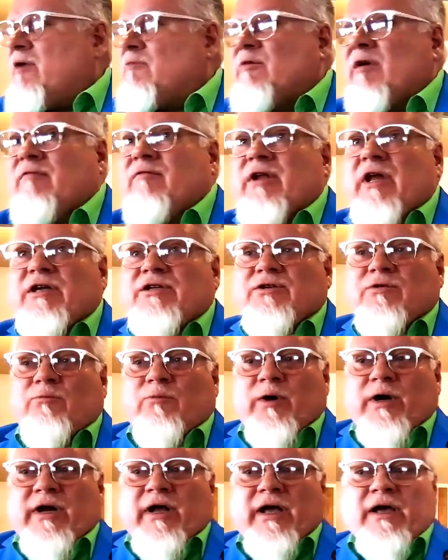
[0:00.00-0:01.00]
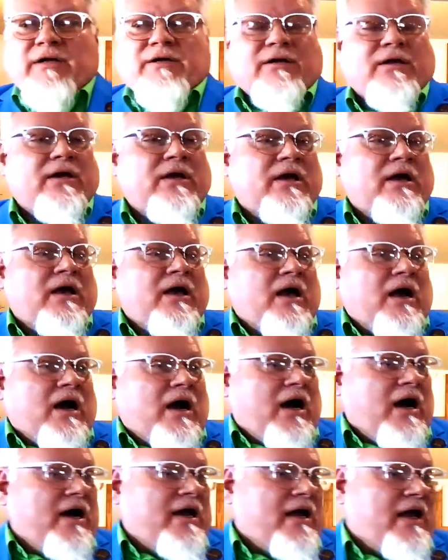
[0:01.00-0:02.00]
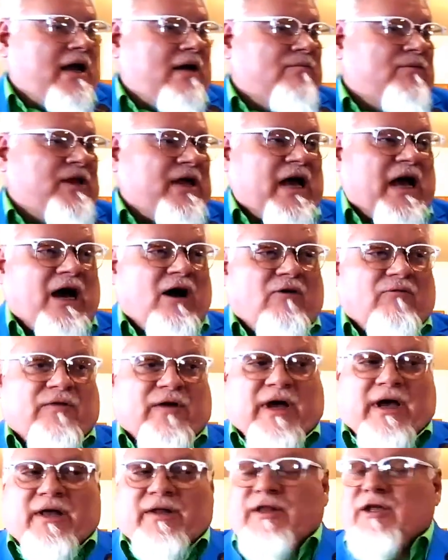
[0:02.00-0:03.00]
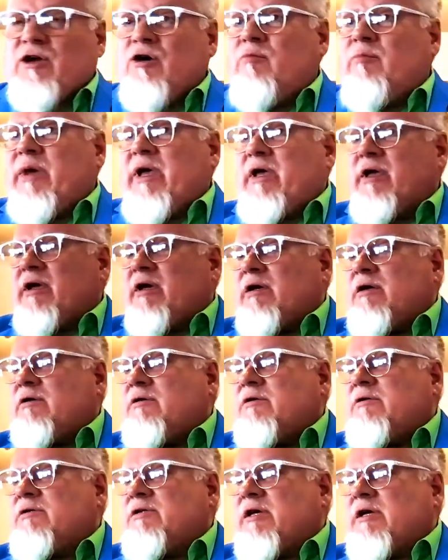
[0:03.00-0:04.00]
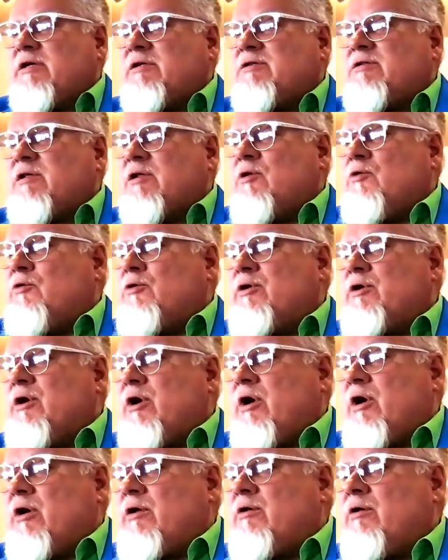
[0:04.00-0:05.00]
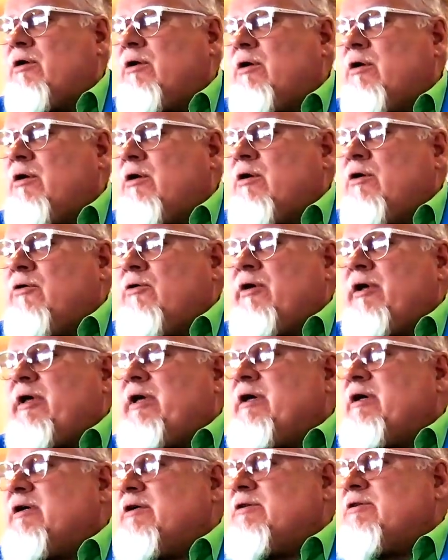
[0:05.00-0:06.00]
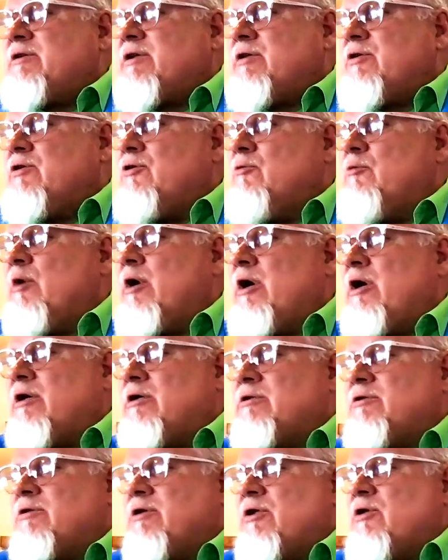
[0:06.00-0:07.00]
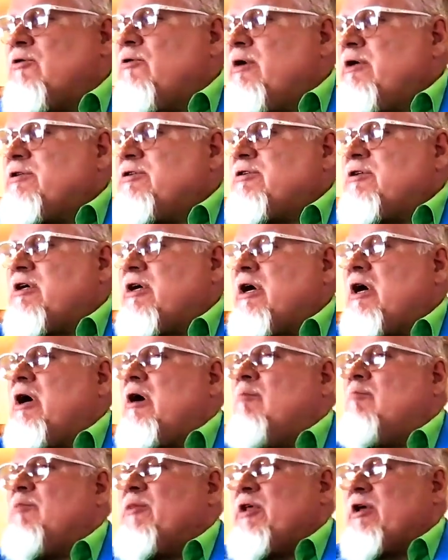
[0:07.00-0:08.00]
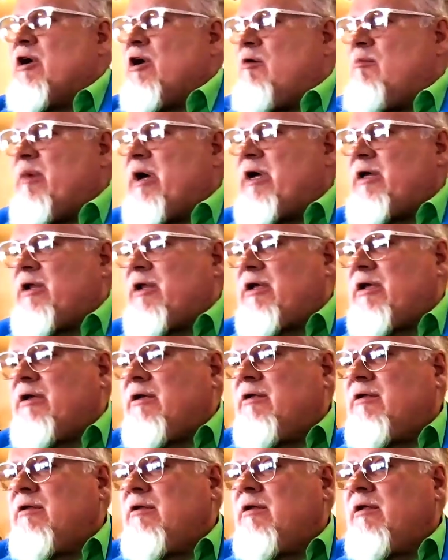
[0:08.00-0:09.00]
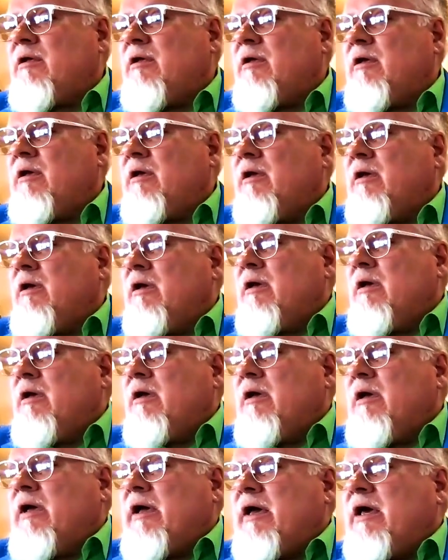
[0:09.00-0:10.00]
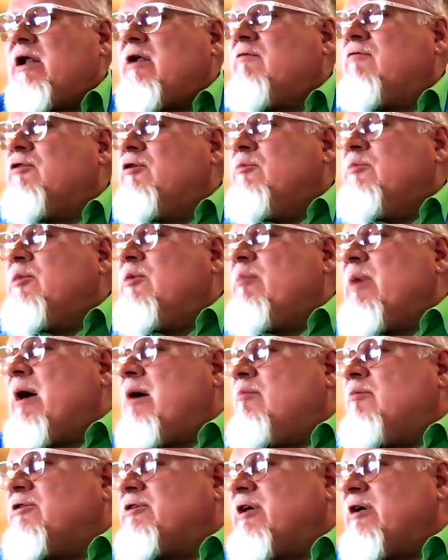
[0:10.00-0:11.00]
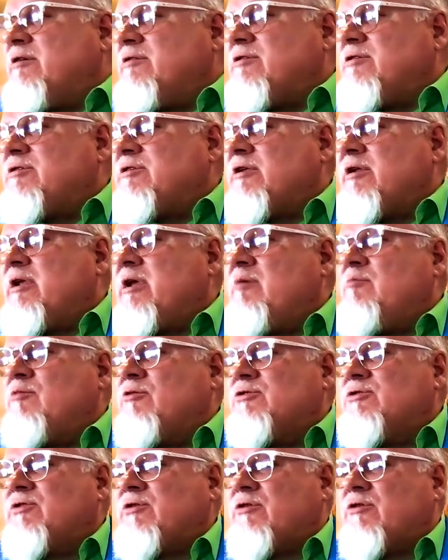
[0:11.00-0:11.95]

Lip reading: in Revelation 1:8, "I am the Alpha and the Omega, says the Lord God, who is and who was and who is to come, the Almighty." And of whom the Bible tells us in Hebrews